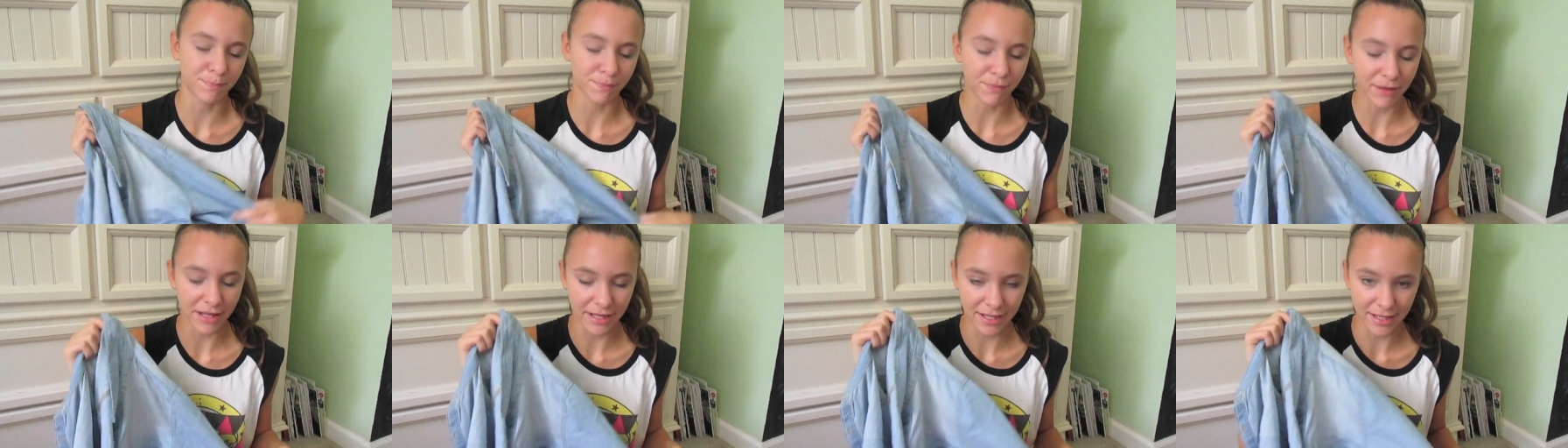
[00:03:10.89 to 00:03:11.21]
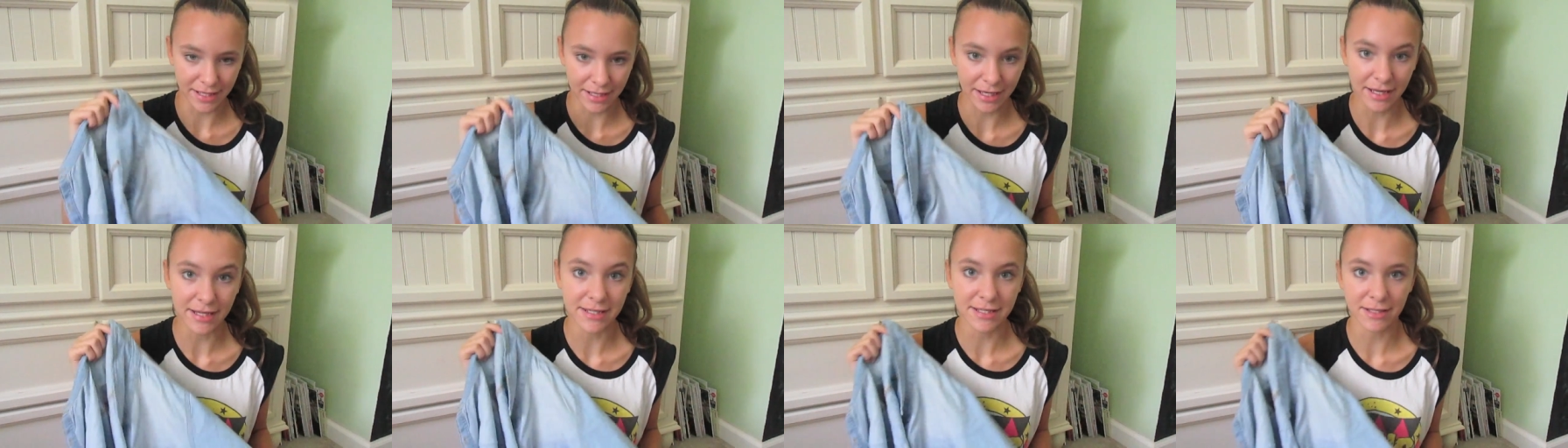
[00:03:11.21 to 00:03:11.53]
like
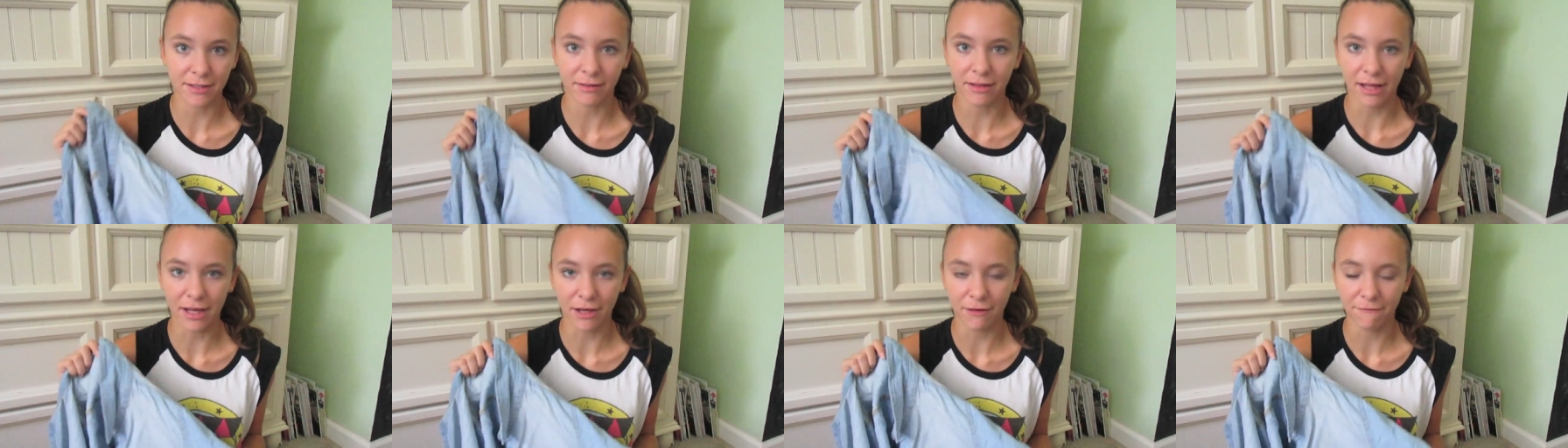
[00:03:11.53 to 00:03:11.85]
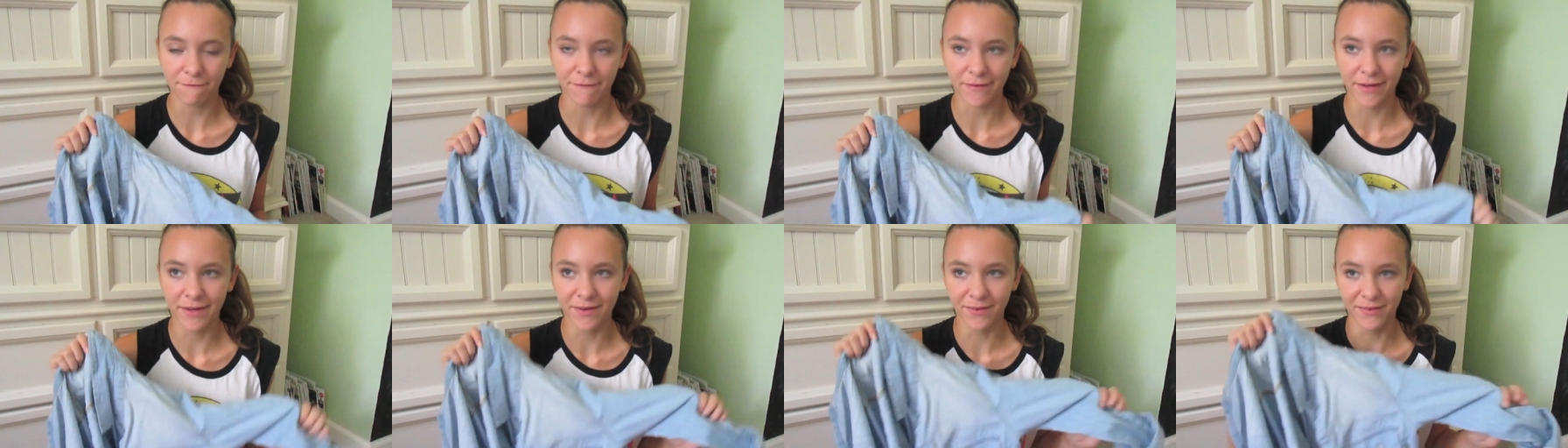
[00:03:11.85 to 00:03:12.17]
an ideal
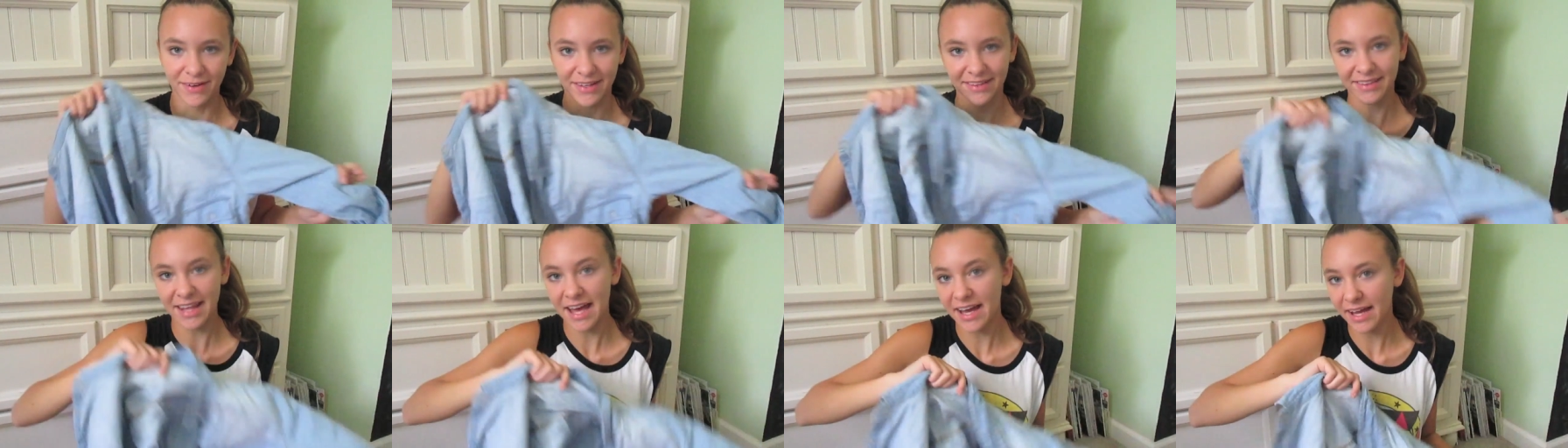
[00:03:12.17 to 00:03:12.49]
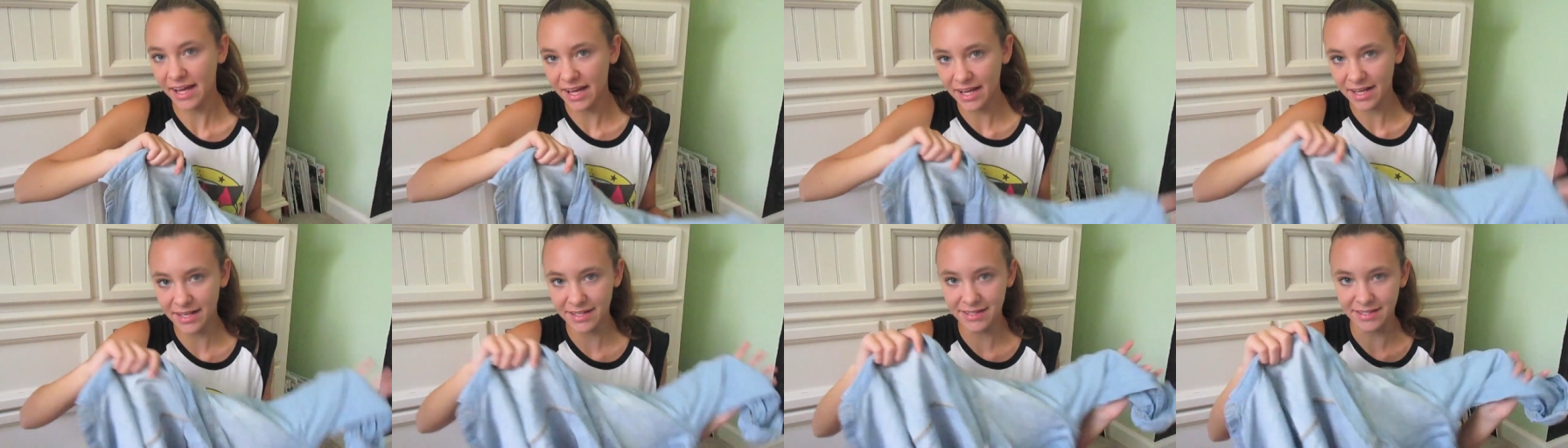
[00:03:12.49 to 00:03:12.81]
outfit with
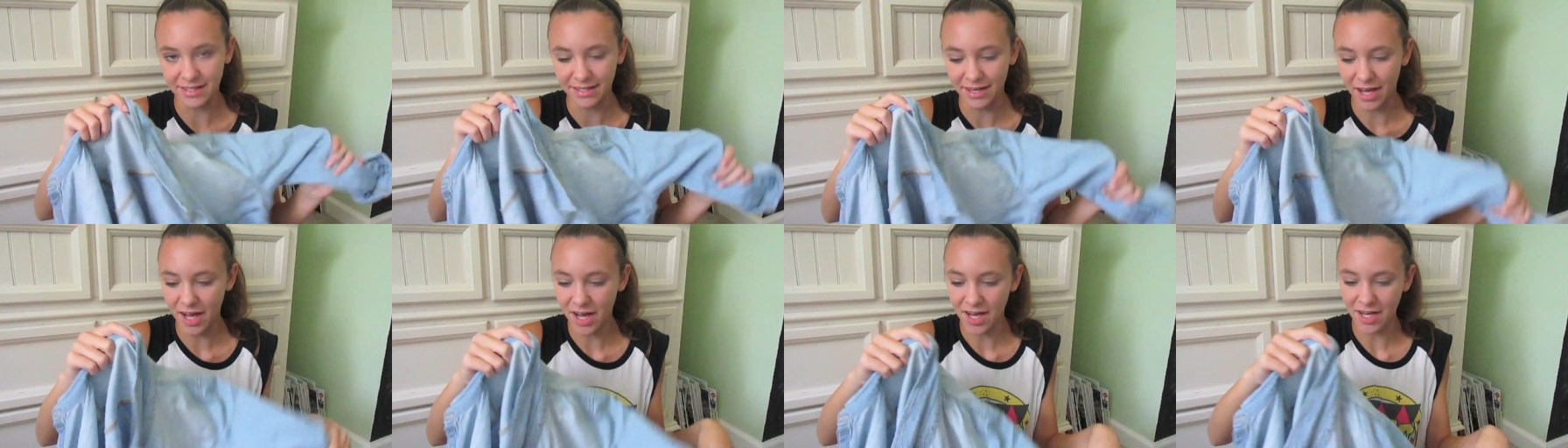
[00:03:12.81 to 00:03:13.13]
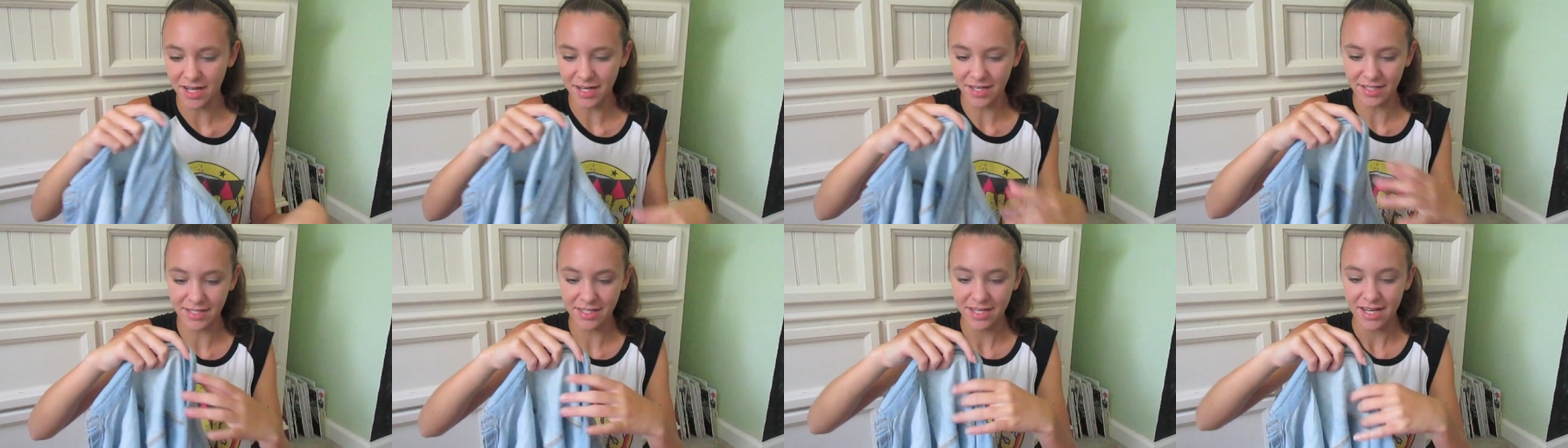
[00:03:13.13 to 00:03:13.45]
leggings and
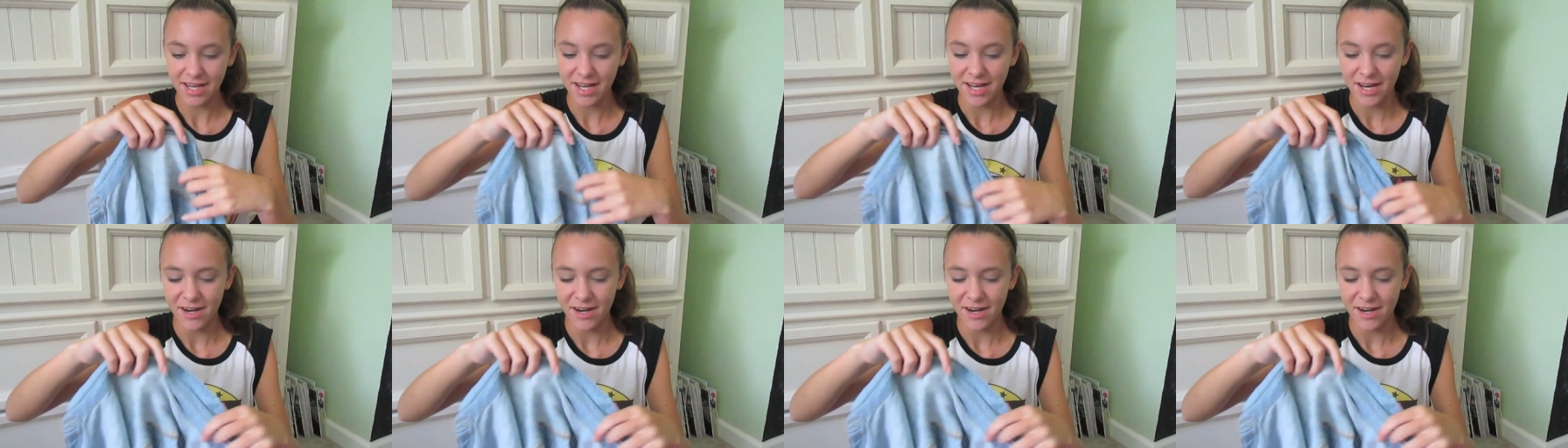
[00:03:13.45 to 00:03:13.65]
Uggs